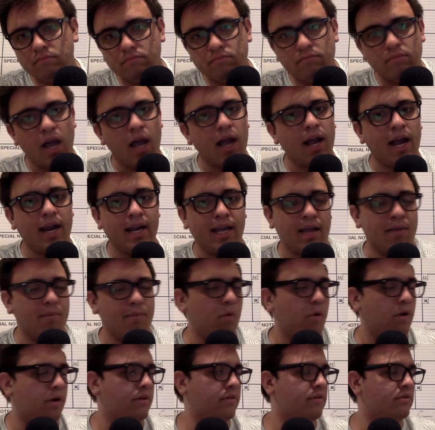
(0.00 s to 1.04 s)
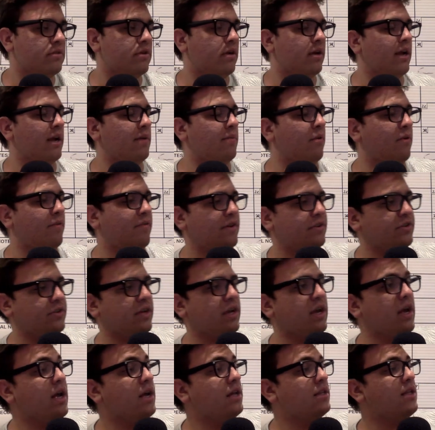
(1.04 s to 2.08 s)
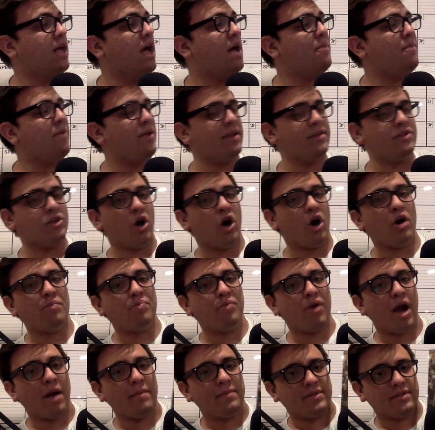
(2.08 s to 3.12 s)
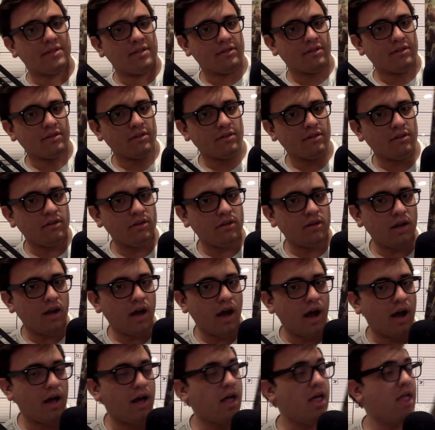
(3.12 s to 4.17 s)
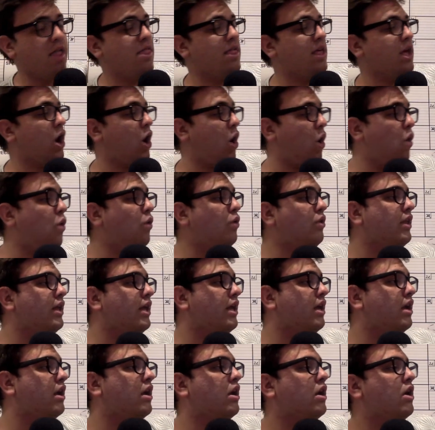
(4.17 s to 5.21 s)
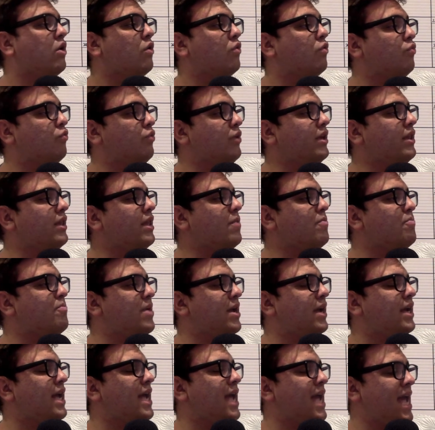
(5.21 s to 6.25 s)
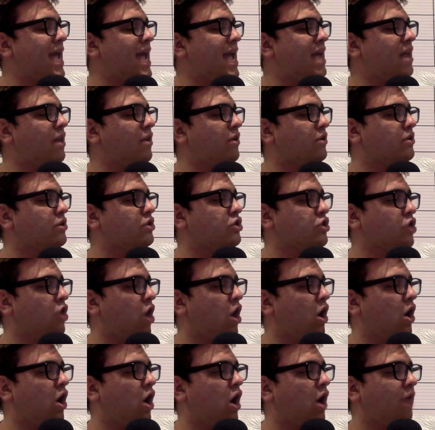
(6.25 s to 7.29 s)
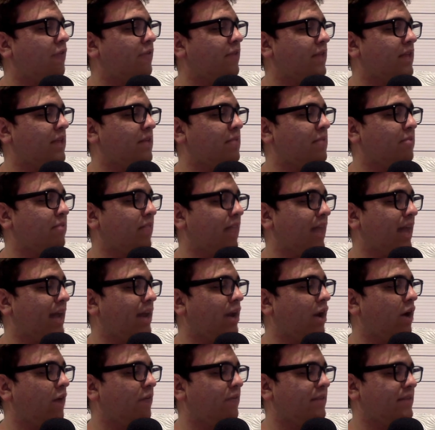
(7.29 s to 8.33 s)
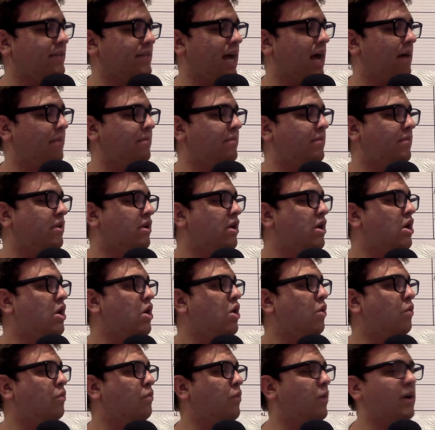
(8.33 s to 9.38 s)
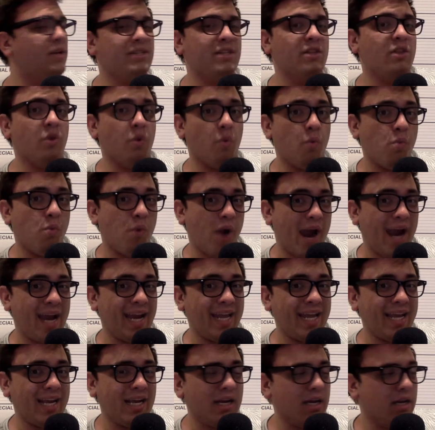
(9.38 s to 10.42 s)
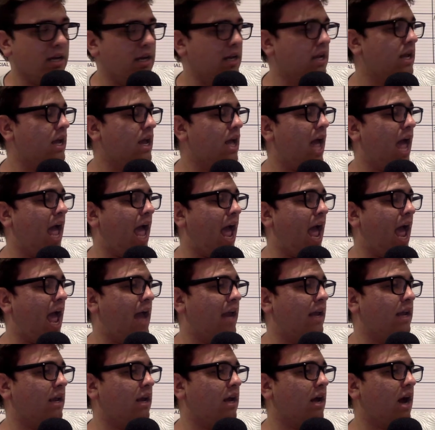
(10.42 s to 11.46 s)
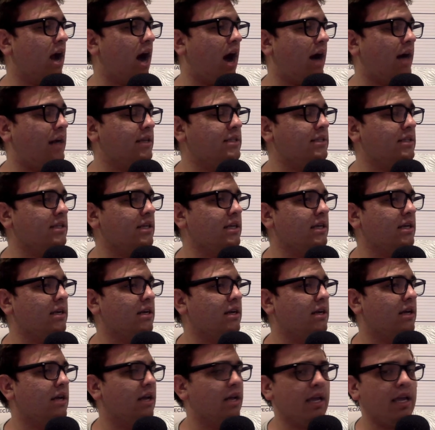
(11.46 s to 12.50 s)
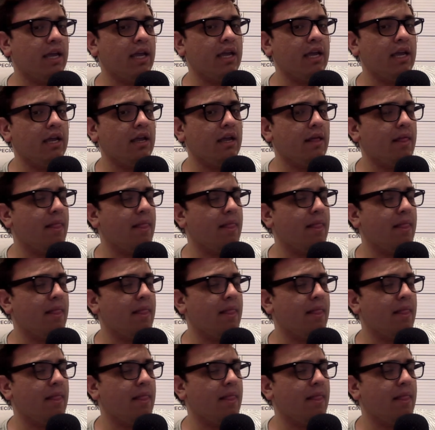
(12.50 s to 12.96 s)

I got to get more, so I'll get more eventually. Tom Petty's Hard Promises. Uh, the only really big hit or song off that he played off this album was The Waiting. And honestly, he.